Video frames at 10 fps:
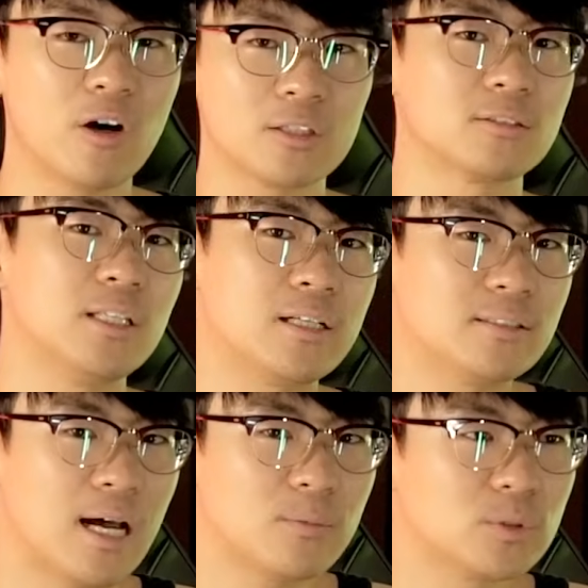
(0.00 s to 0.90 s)
on the
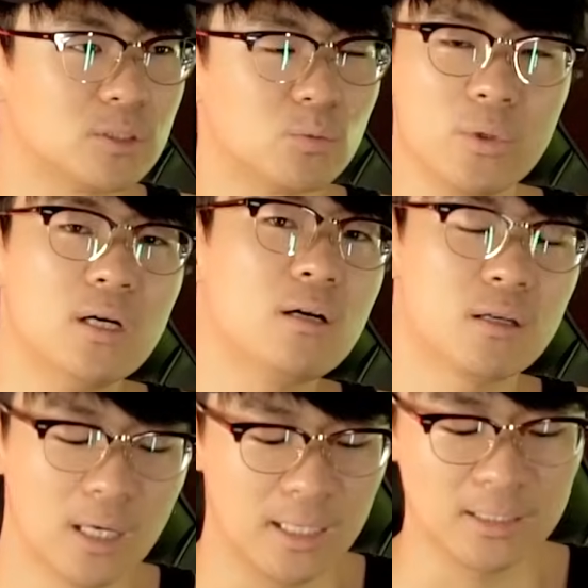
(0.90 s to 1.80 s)
sneakers app, which is weird.
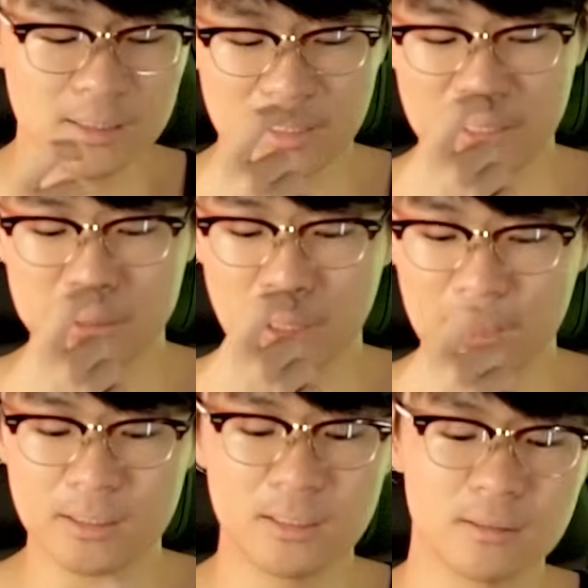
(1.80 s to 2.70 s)
It just says, oh,
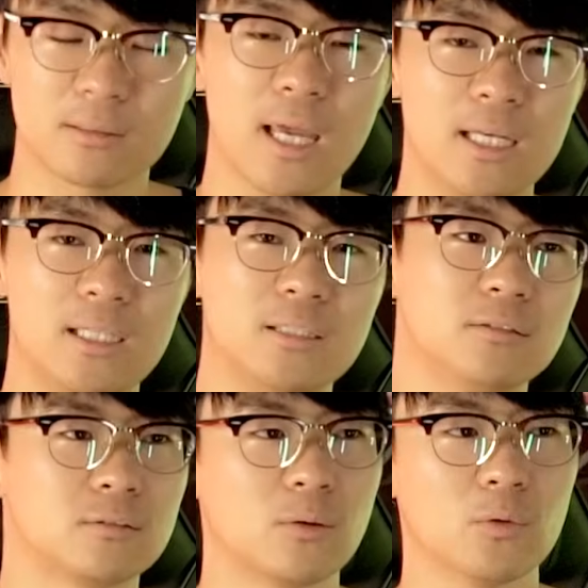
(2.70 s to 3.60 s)
this is
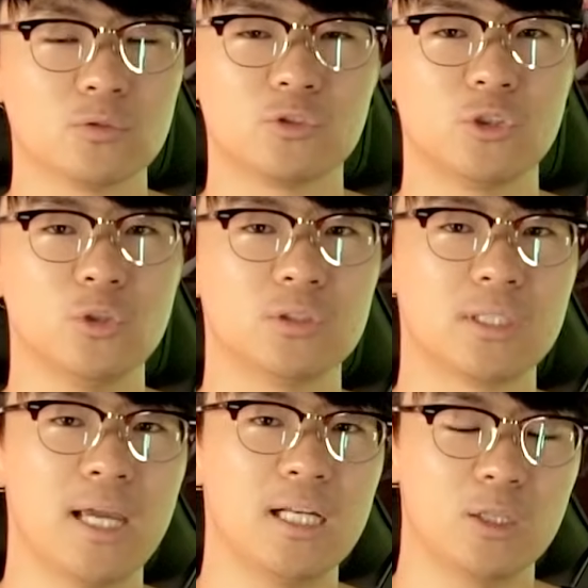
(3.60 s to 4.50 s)
KD's old shoe, it's a
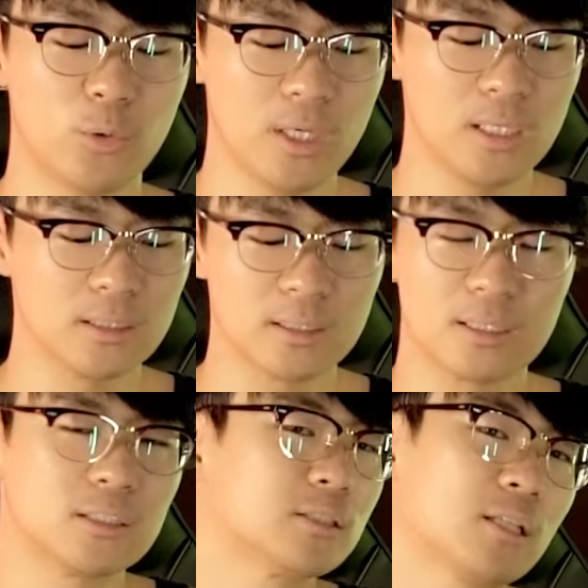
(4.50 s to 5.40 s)
KD3,
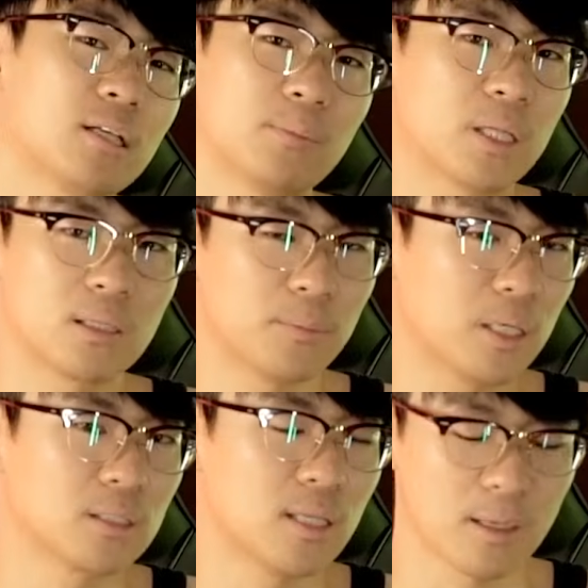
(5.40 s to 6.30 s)
and there's nothing
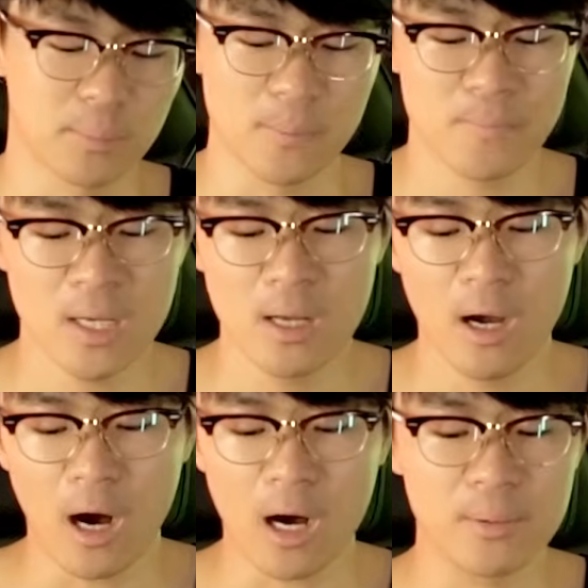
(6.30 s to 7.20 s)
about the tech. But
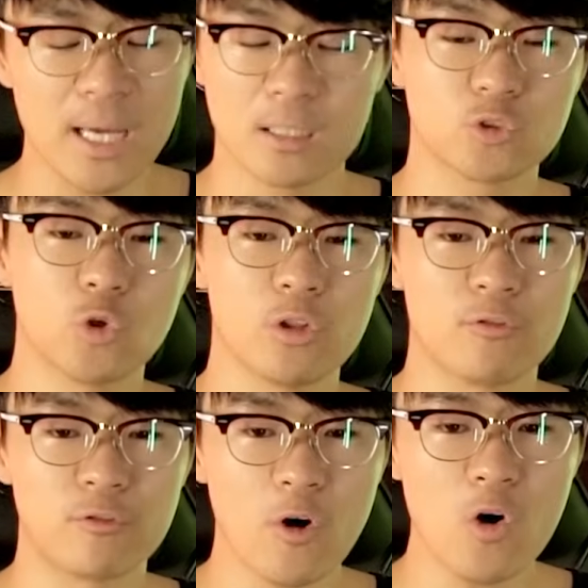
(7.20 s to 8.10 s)
yeah, so the
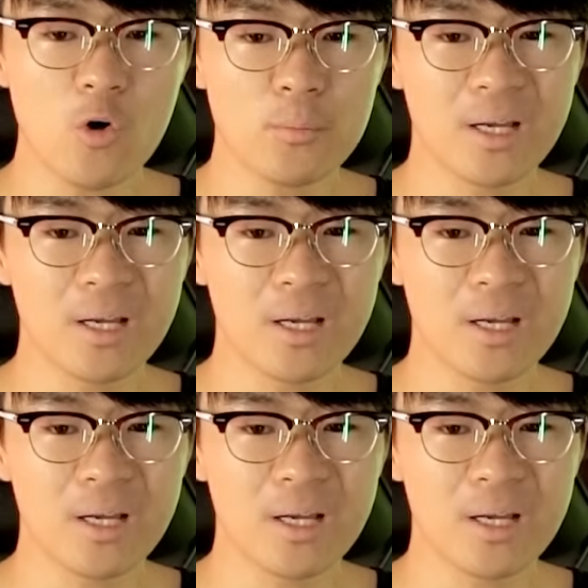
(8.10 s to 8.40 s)
foam,